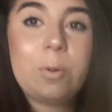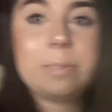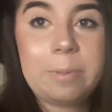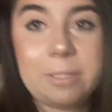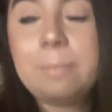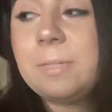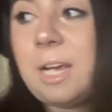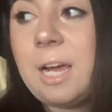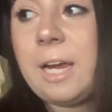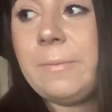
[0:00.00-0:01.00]
it's been some
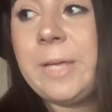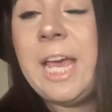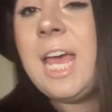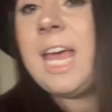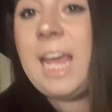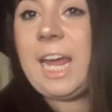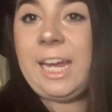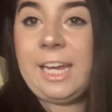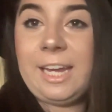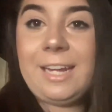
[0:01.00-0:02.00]
time,
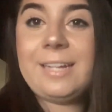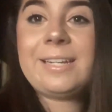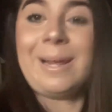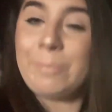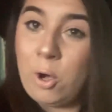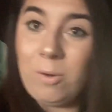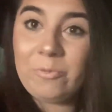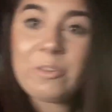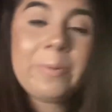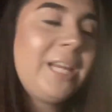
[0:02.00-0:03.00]
and I'm home
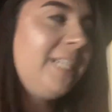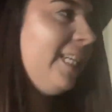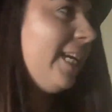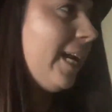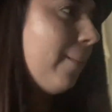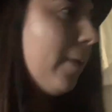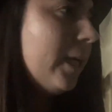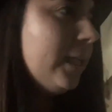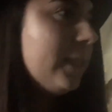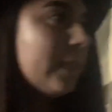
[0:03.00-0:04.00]
from
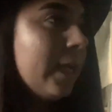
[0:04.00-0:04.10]
Indianapolis.